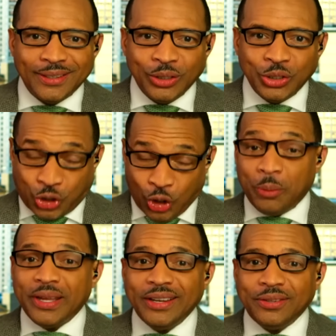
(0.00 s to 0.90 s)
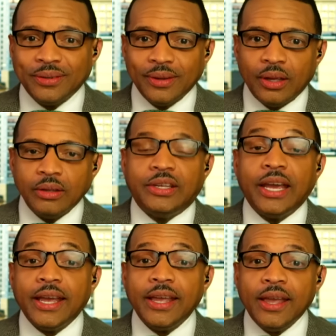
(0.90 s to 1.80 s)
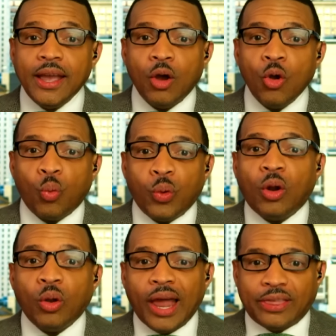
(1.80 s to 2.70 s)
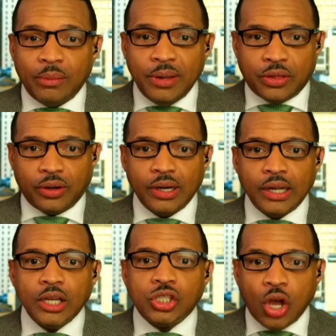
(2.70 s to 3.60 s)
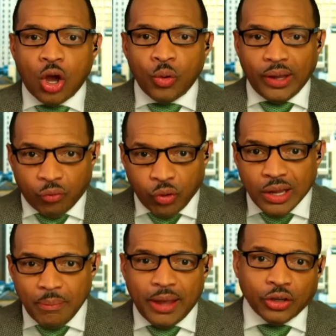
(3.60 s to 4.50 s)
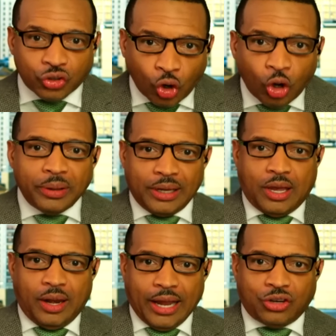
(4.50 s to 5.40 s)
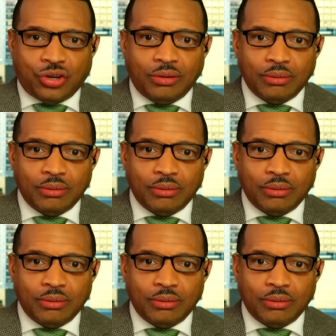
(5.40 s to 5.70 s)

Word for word: Serbians? Yeah, yeah, yeah, yeah. We don't like them either. So, if we can make a Serbian connection